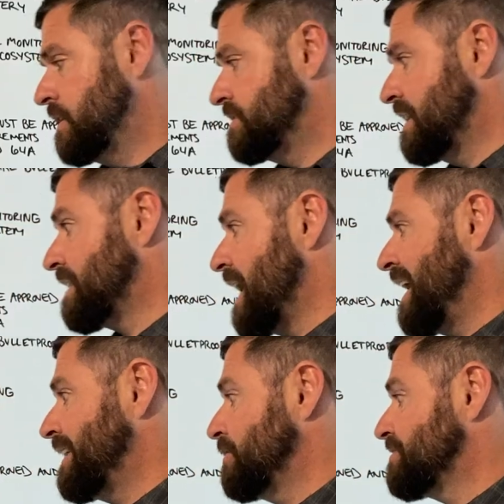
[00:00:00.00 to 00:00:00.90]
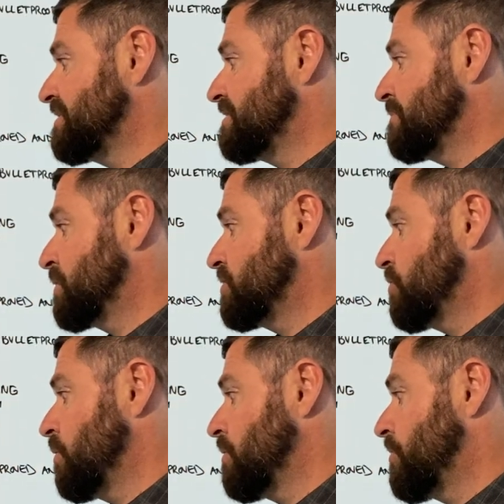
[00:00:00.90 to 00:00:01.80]
is that the IQ System
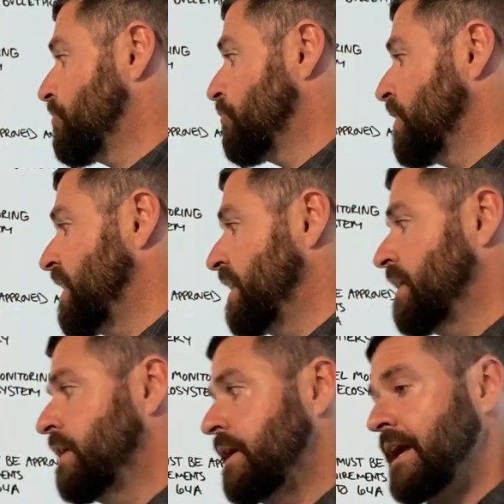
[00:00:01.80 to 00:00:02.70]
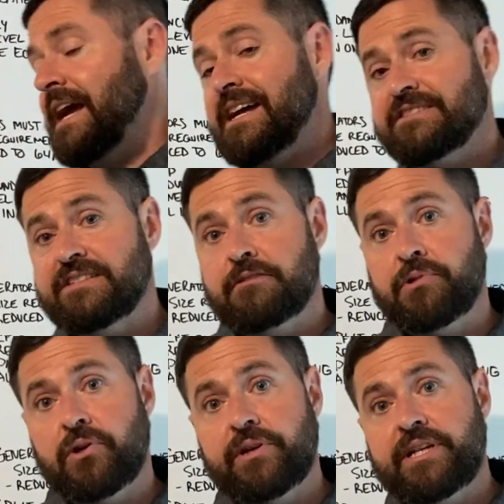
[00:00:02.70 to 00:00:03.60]
Controller 3 has the
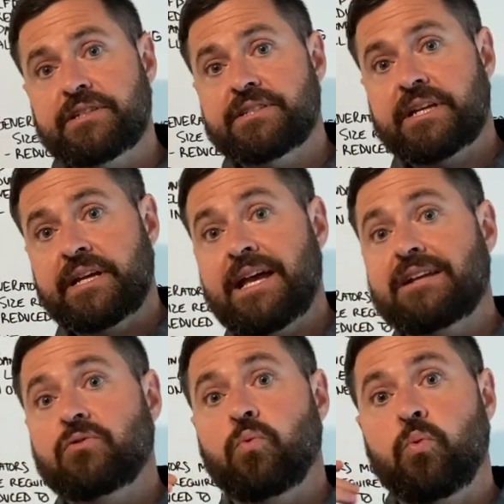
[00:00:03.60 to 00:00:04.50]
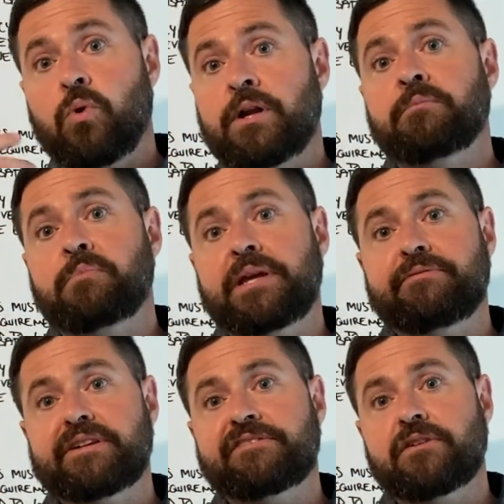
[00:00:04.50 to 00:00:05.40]
ability to connect one
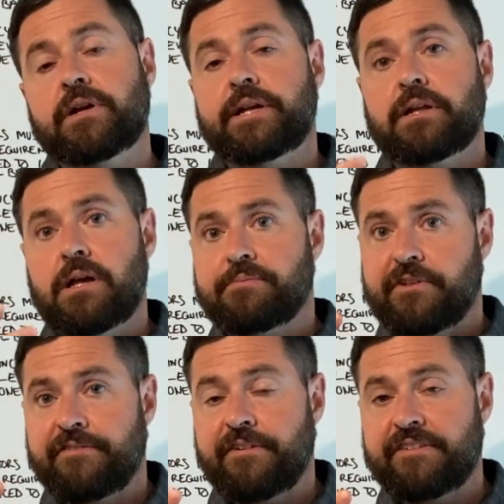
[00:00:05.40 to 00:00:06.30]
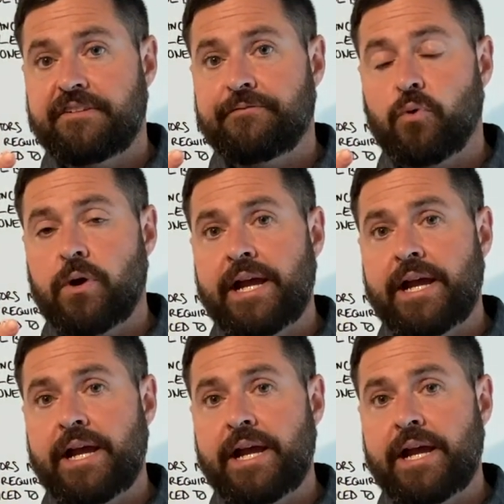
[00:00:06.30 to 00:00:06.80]
PV circuit up to 64